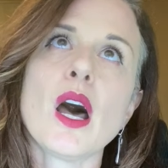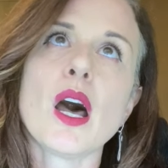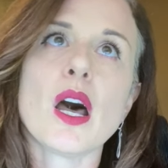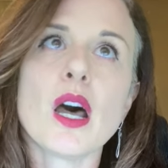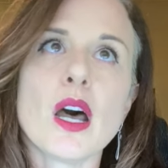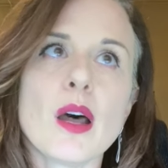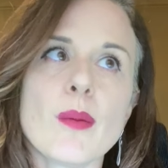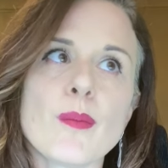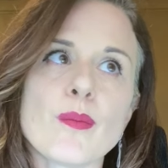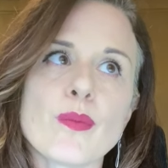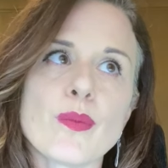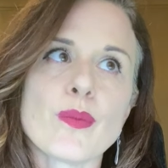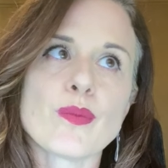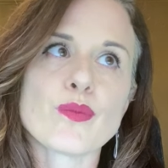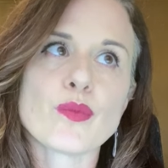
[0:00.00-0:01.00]
and
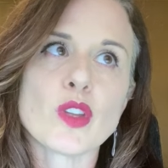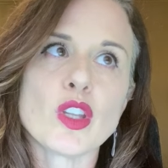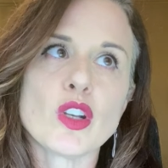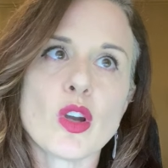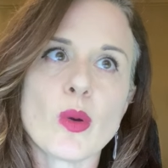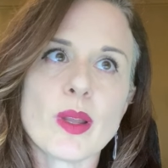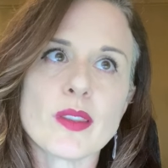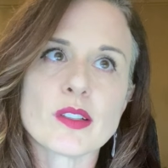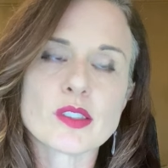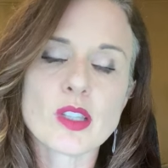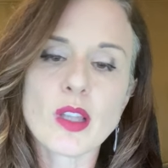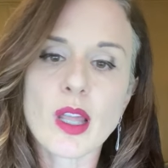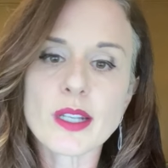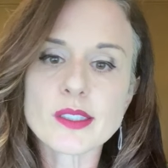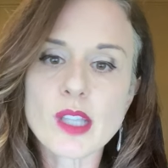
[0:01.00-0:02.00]
there's a
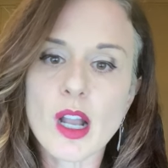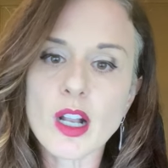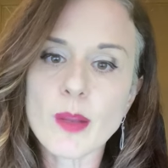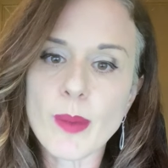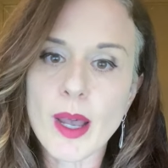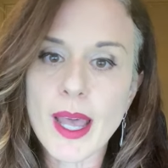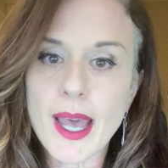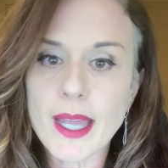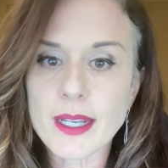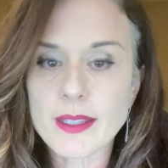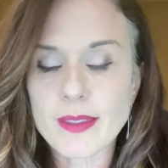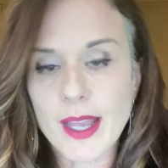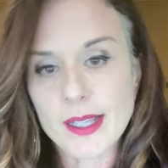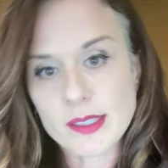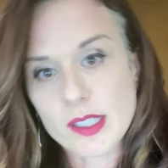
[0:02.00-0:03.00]
lot of talk about
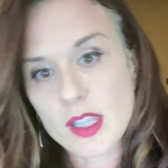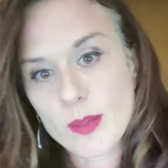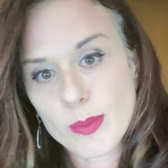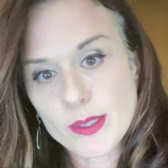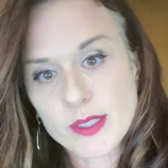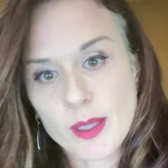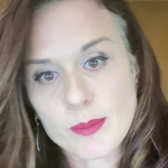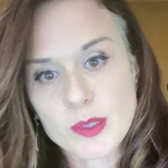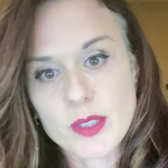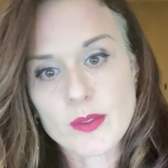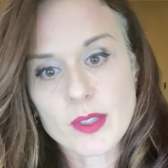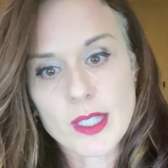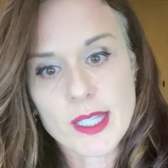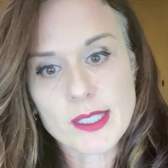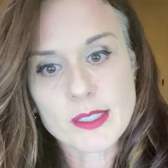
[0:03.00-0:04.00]
adding that to the
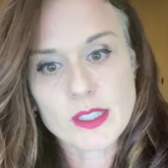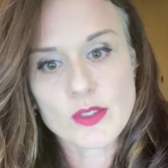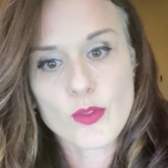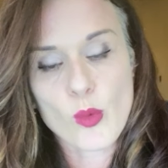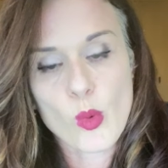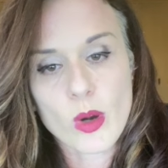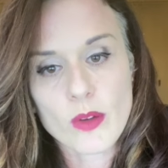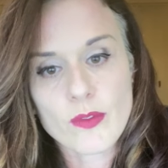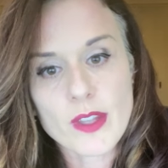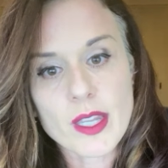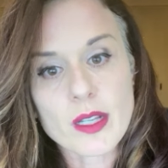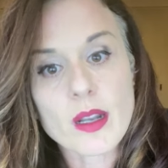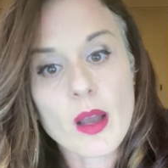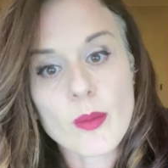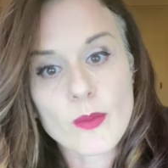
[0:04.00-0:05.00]
presumptive list for
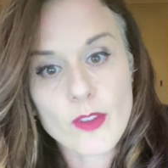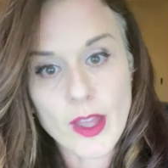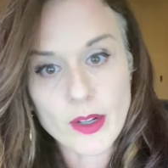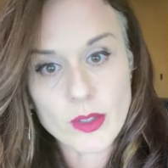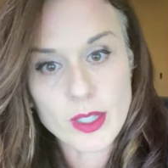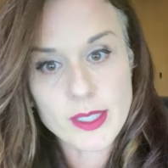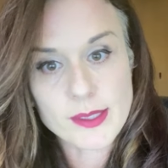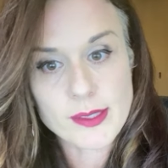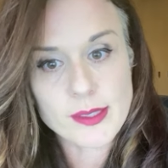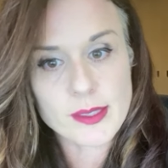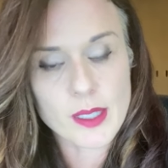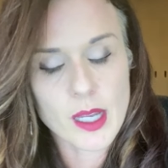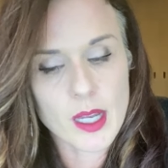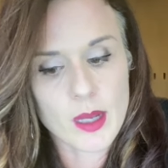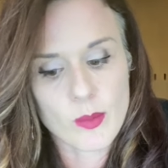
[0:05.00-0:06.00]
Vietnam
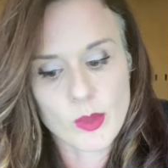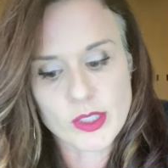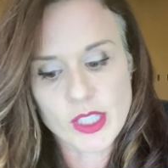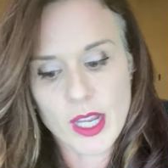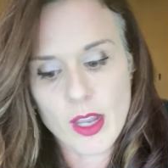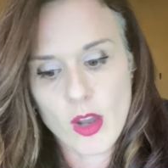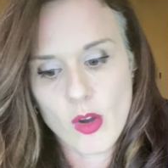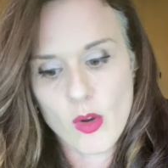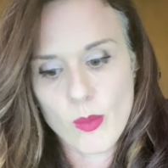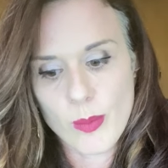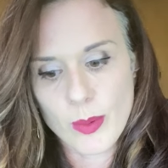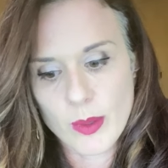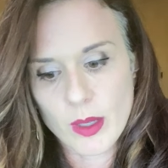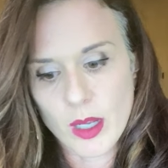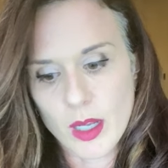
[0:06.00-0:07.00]
veterans, which I hope
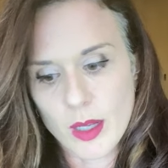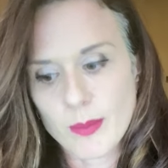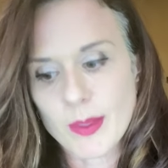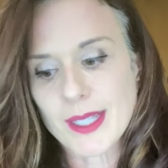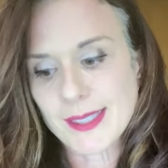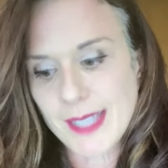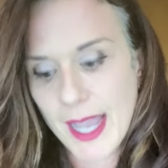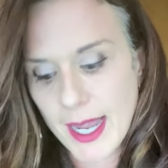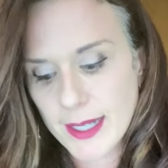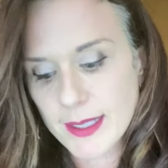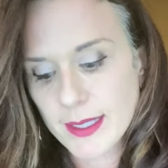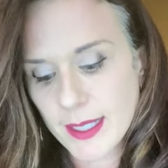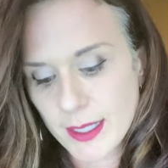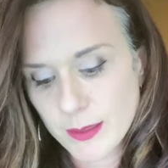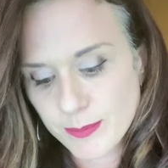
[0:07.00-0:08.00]
gets
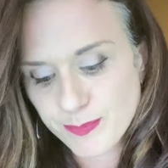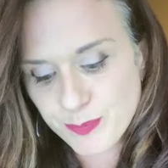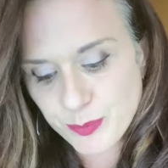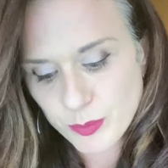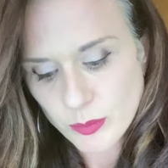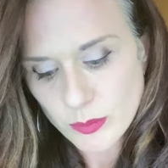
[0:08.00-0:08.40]
added in